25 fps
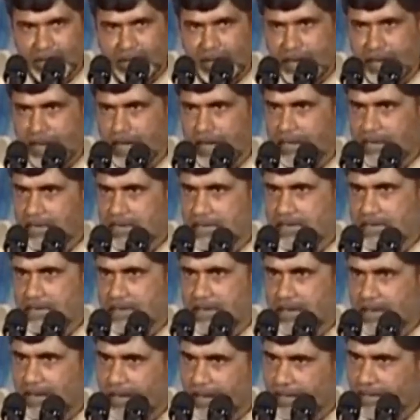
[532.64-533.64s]
cleanliness,
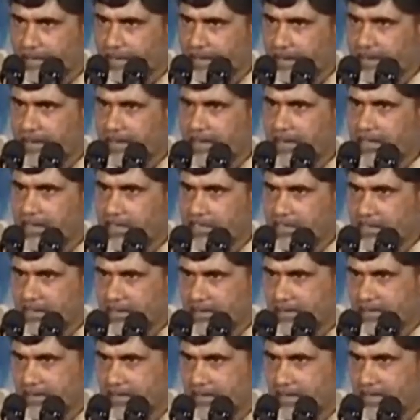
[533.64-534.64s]
hygienic
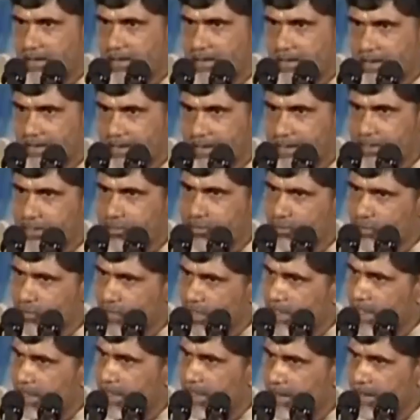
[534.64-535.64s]
conditions. This is
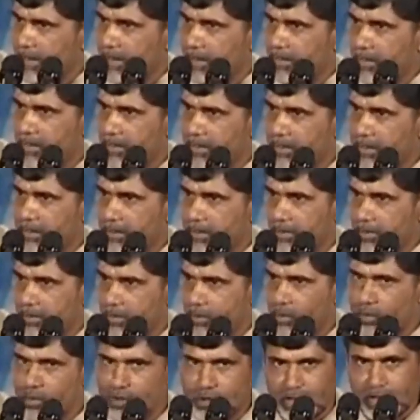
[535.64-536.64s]
one area,
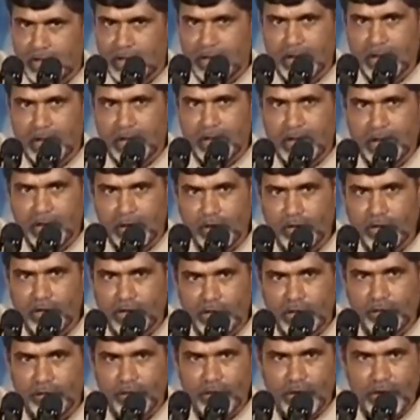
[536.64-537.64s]
total, all
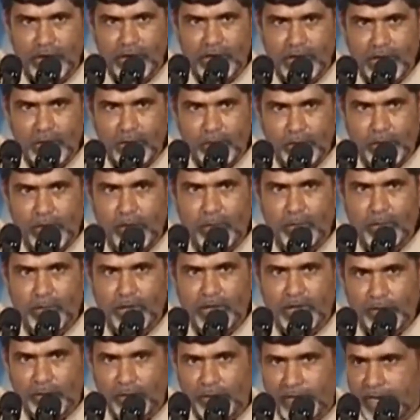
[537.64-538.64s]
over the world,
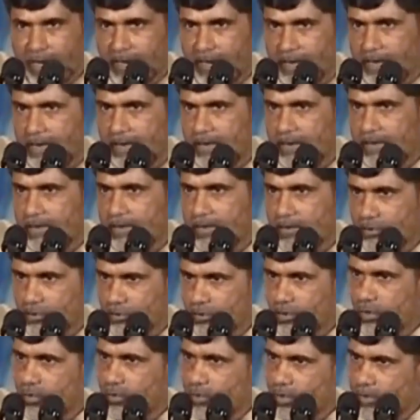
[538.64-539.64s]
people are worried.
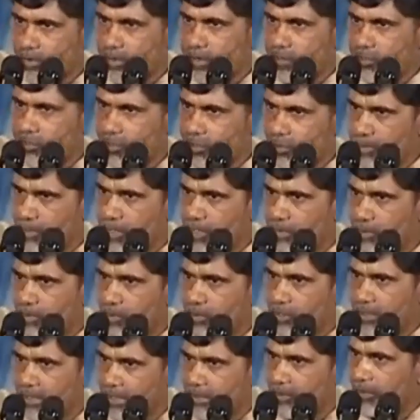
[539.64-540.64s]
So we wanted to promote